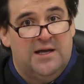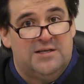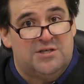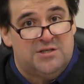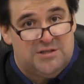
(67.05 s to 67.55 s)

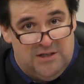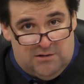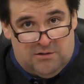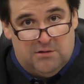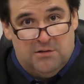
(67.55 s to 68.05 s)
is
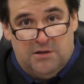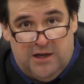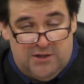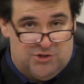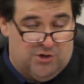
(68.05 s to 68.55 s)
still
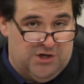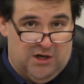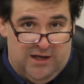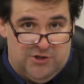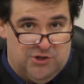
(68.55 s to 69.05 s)
in
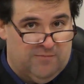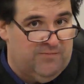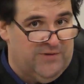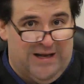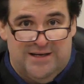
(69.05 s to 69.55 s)

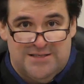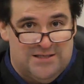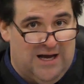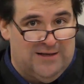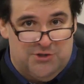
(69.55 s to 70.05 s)
circulation. That
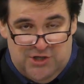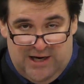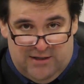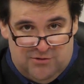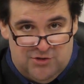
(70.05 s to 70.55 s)
has not
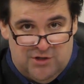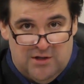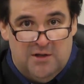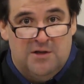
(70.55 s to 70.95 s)
changed.